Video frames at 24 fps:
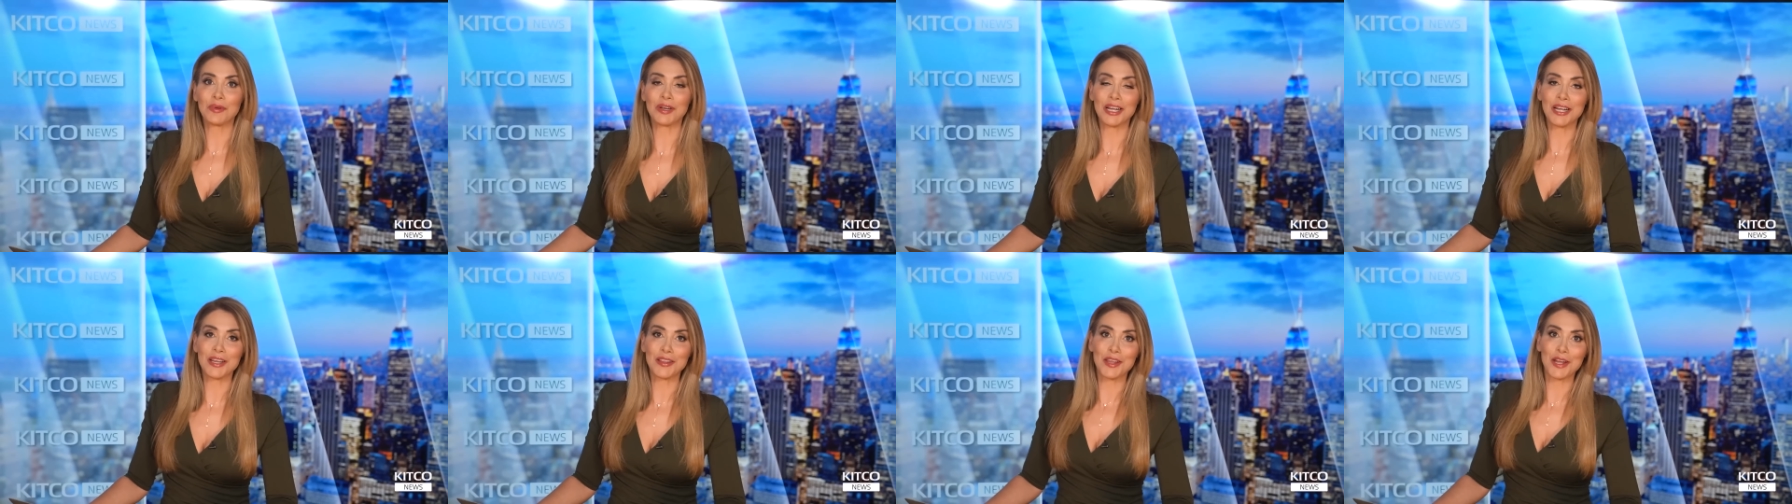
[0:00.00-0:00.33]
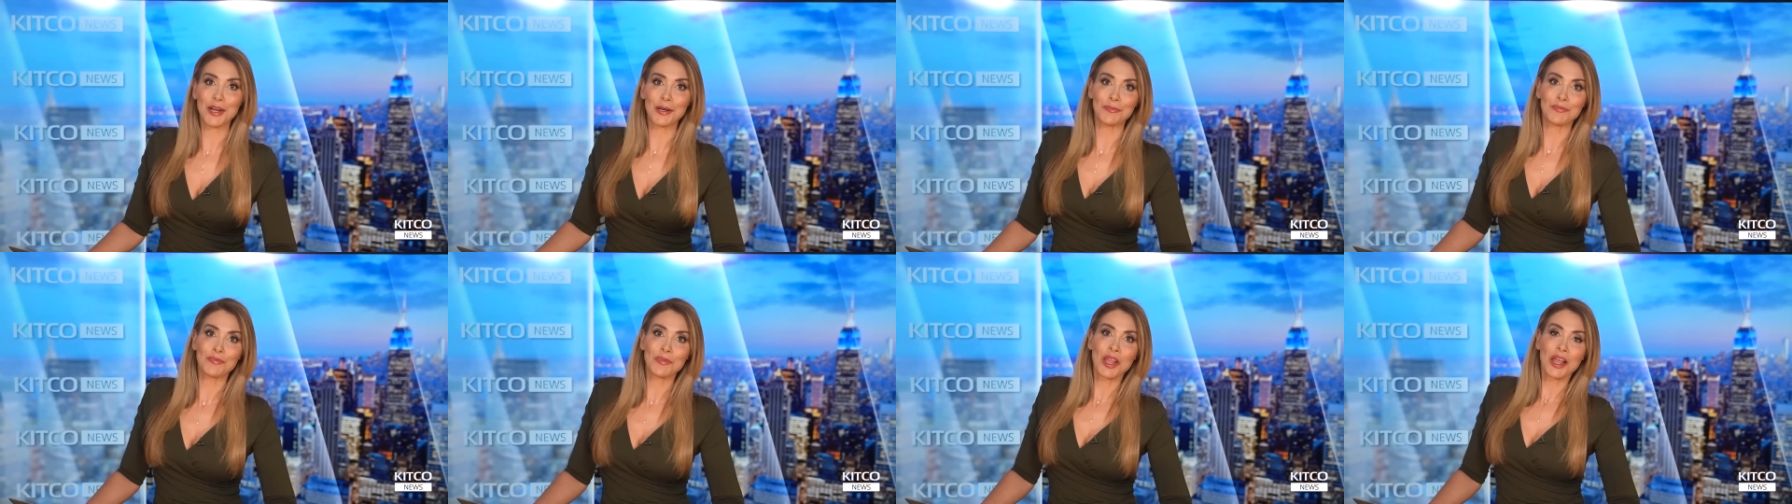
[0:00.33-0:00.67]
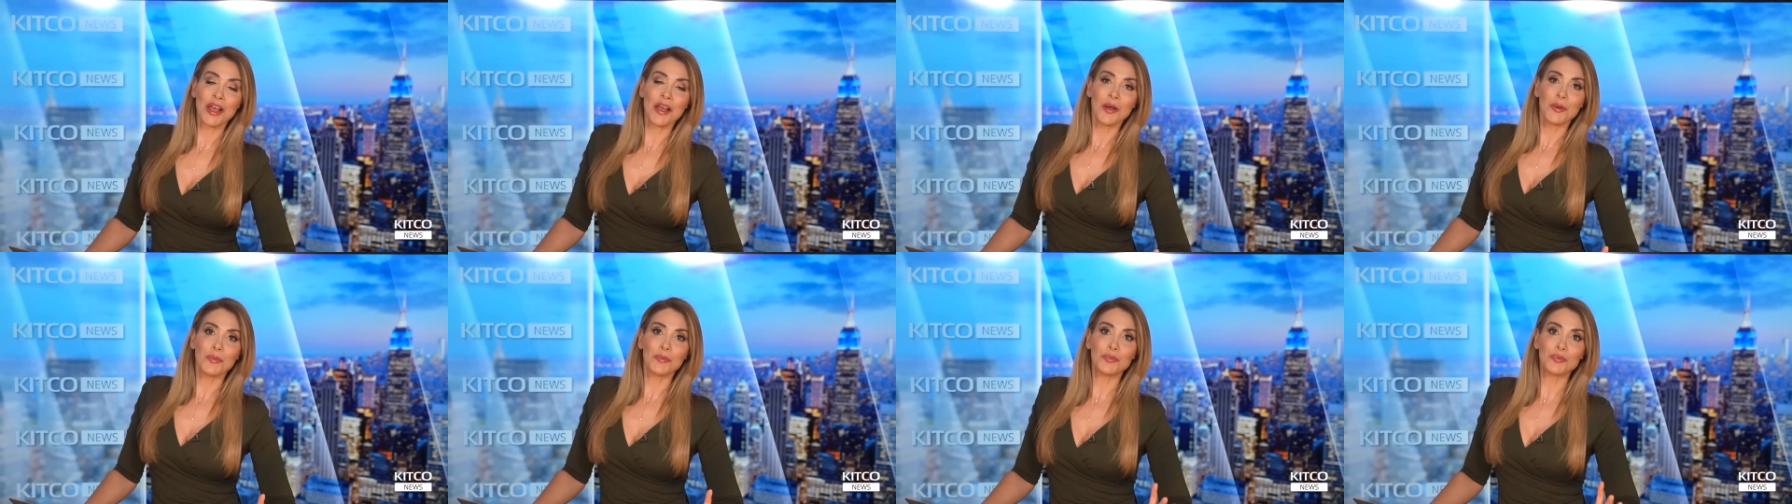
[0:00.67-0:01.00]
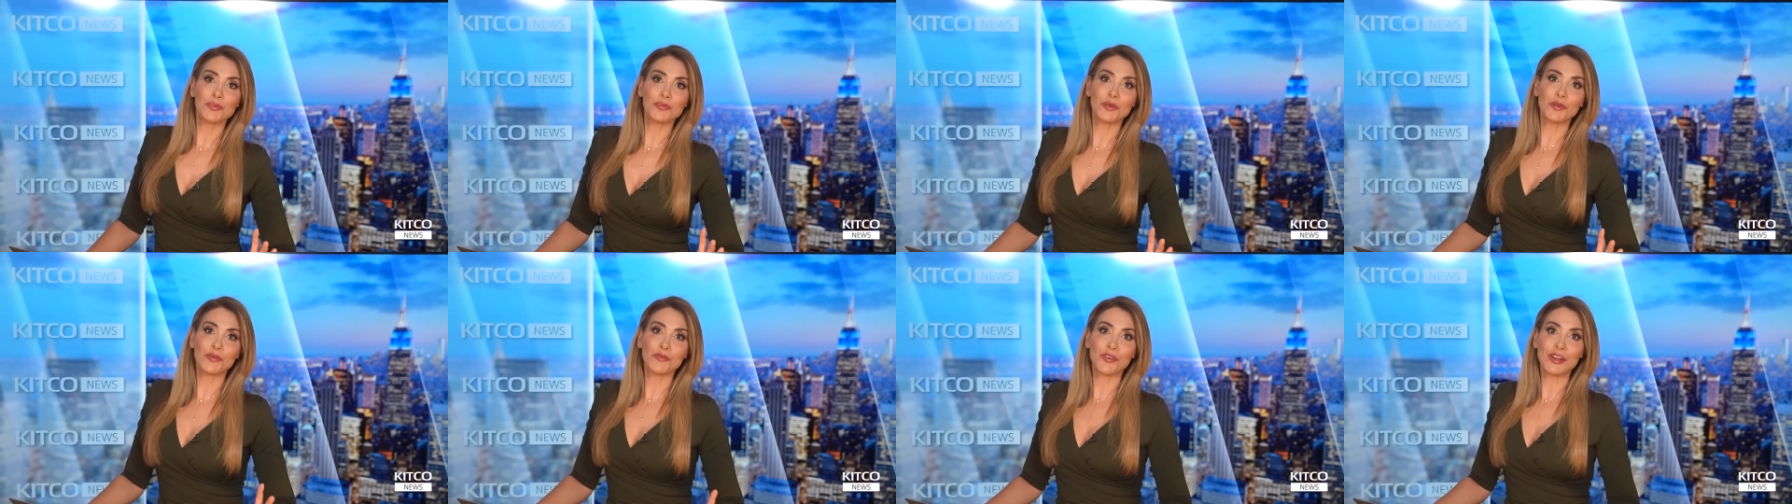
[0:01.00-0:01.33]
play there.
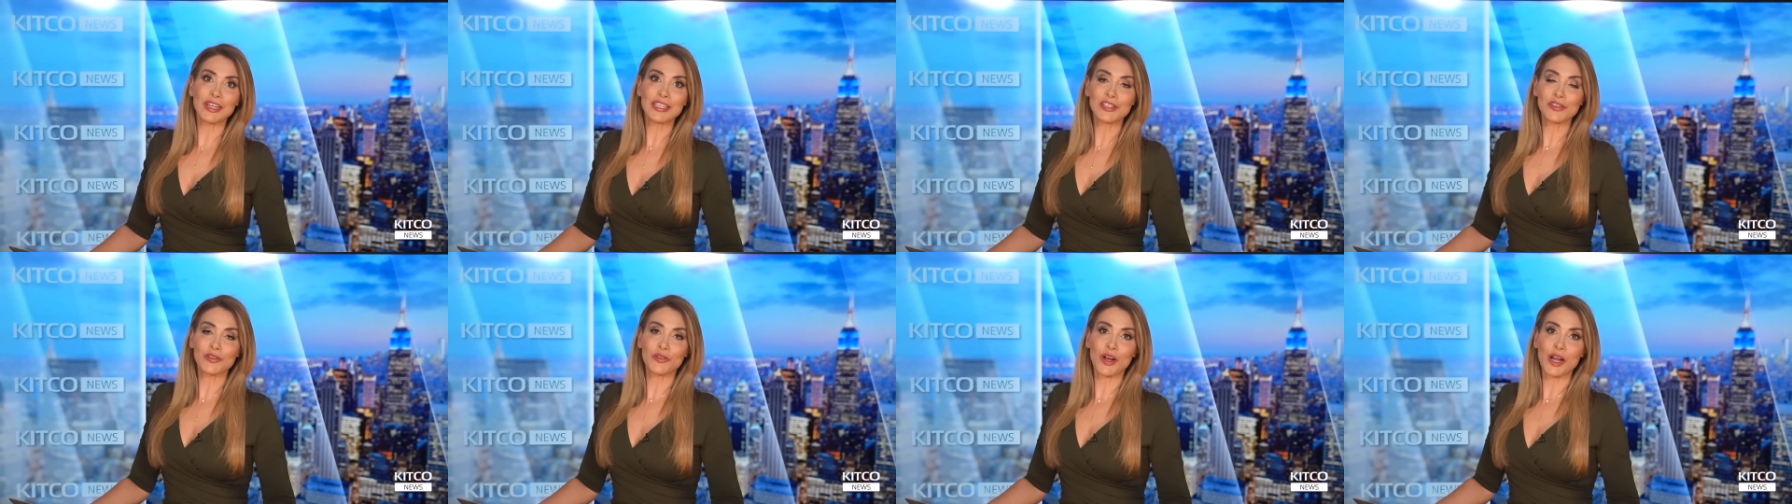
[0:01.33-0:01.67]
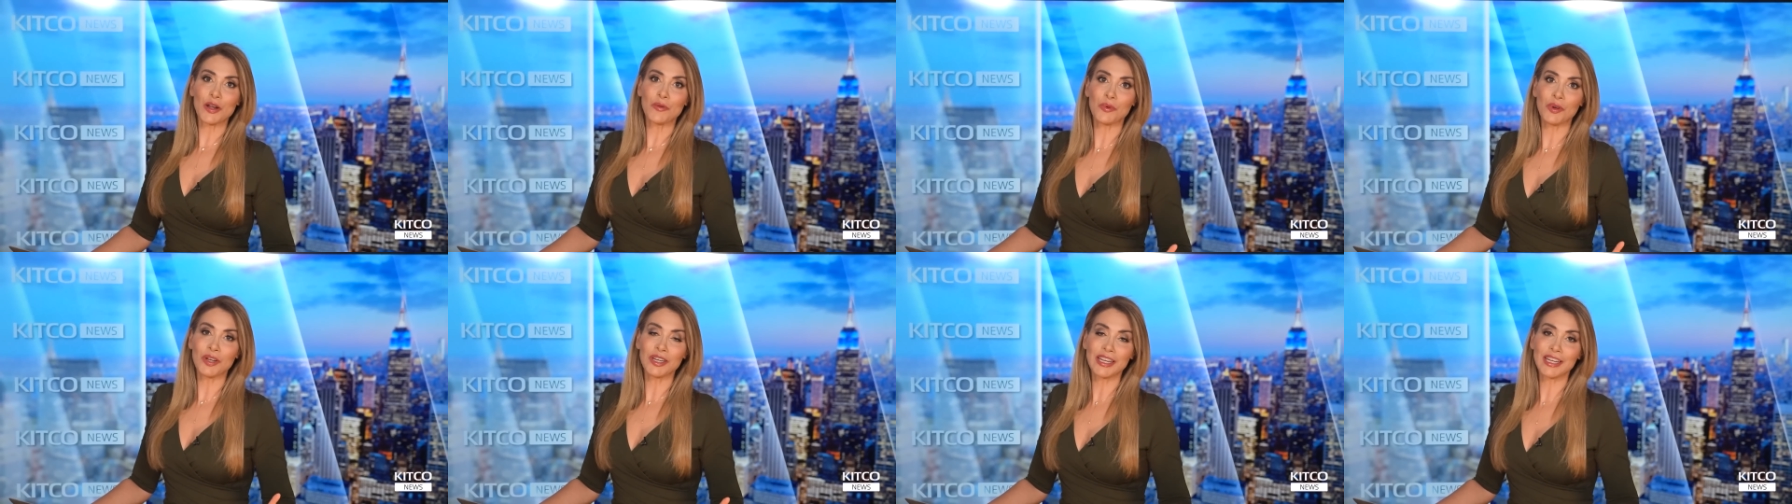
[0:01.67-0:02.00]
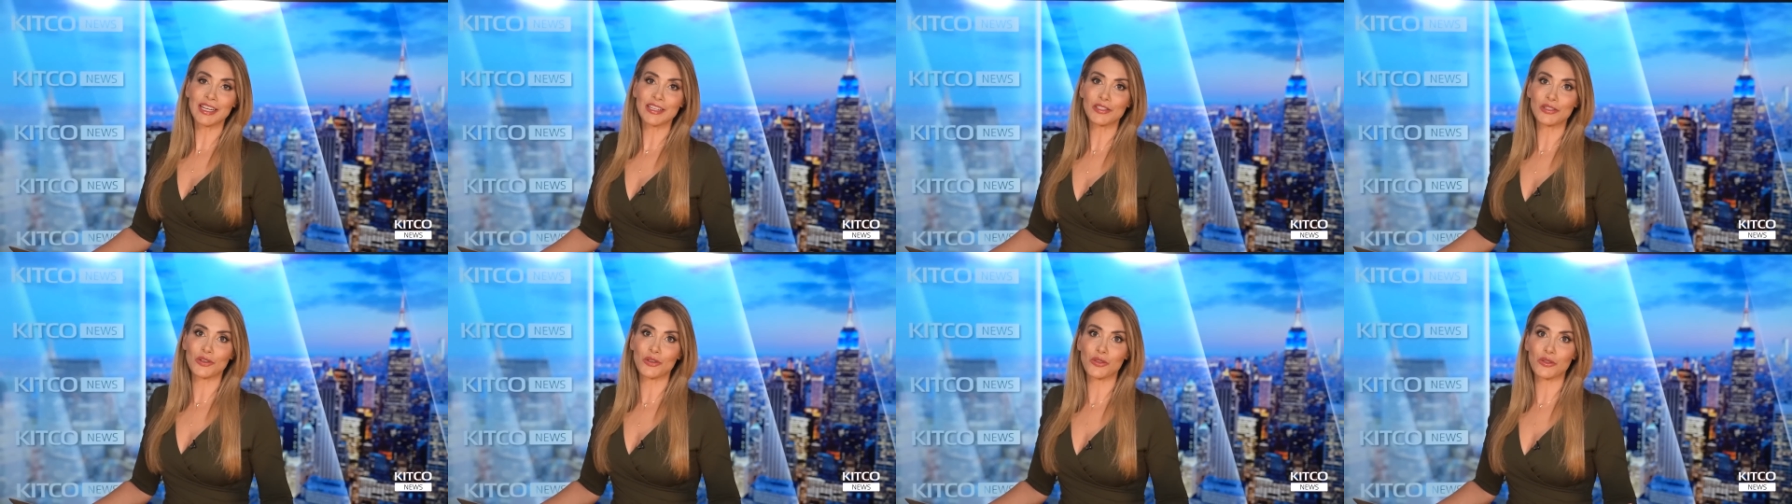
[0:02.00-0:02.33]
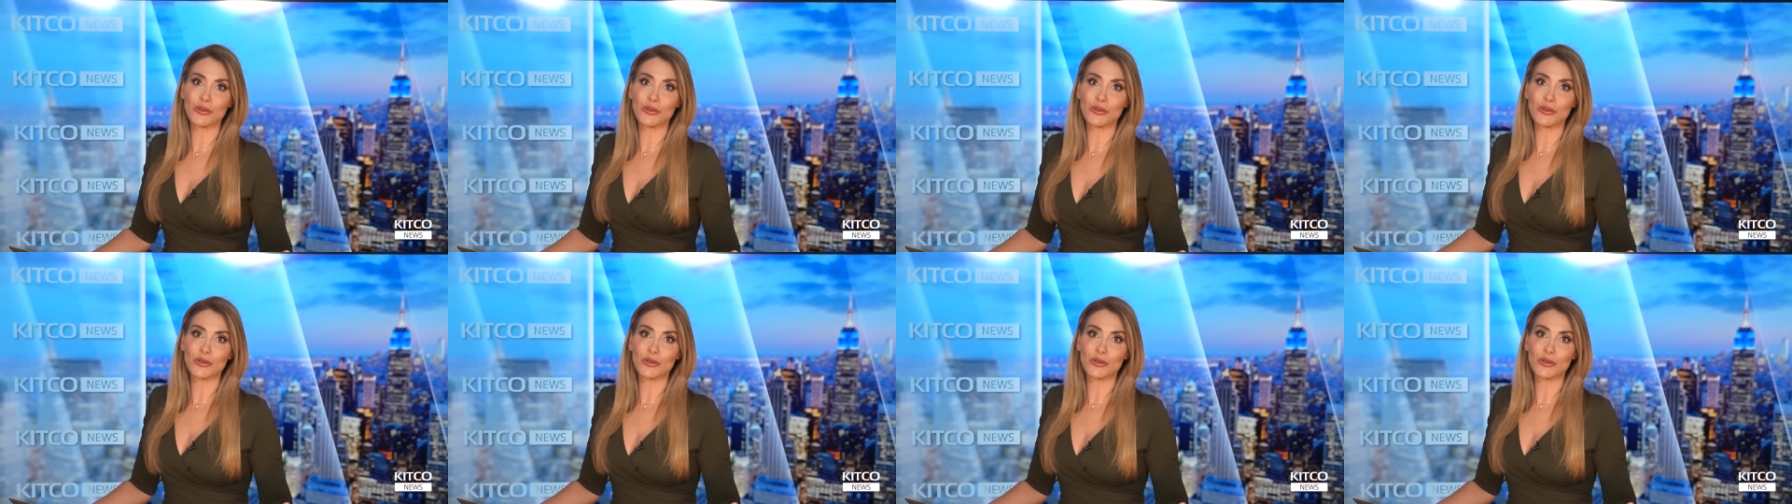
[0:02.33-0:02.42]
Professor, I want to get your